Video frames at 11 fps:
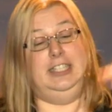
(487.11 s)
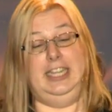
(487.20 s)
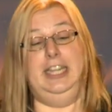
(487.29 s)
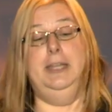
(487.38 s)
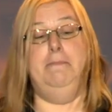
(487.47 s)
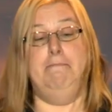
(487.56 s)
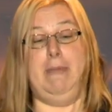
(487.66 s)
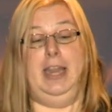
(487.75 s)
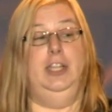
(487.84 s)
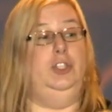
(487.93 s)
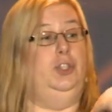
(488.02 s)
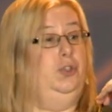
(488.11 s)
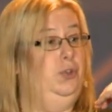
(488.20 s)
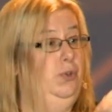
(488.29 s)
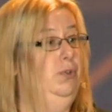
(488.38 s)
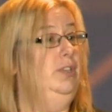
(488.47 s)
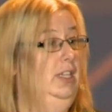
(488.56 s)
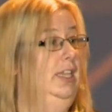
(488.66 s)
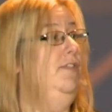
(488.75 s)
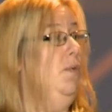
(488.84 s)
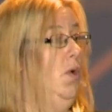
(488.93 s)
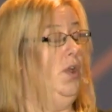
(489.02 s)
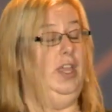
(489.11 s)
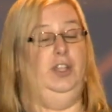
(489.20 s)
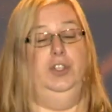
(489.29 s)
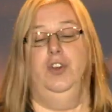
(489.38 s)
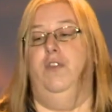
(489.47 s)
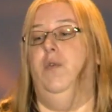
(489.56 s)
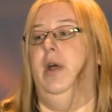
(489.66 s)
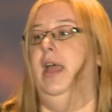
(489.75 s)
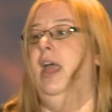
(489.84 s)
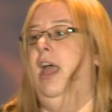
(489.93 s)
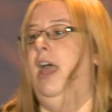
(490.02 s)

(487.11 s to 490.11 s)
did manage to deliver working software.